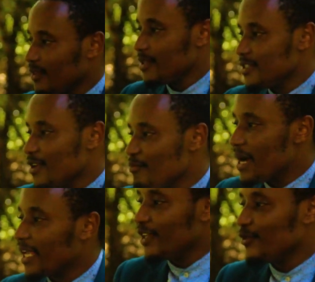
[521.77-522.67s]
that is a
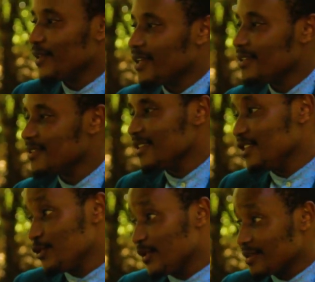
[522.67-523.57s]
banking, finance and
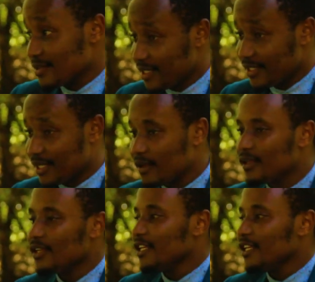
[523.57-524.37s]
insurance sector.